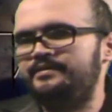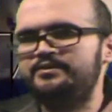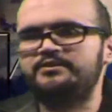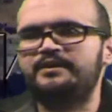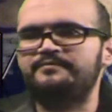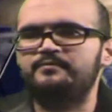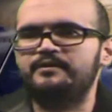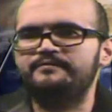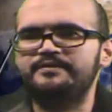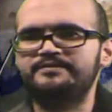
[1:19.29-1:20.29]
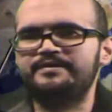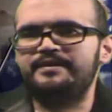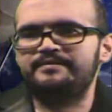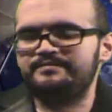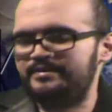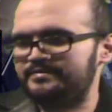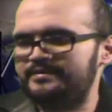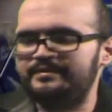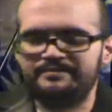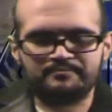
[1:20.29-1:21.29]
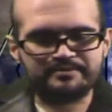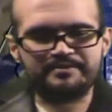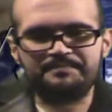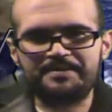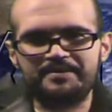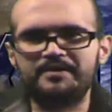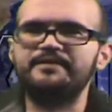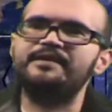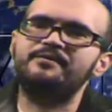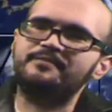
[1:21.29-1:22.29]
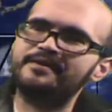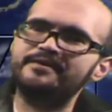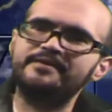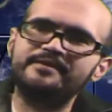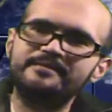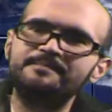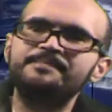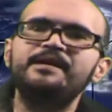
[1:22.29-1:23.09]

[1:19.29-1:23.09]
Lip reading: each and every one of us that said that was going to be there, that we're going to,